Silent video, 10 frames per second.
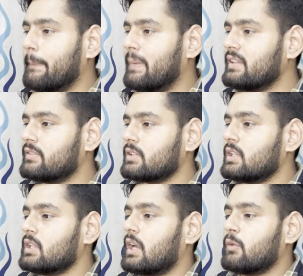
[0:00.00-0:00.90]
months,
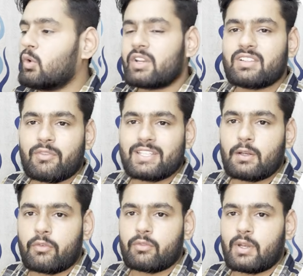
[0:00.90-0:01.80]
what is the
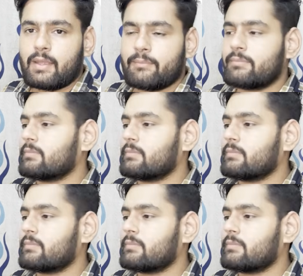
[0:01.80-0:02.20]
weather of today.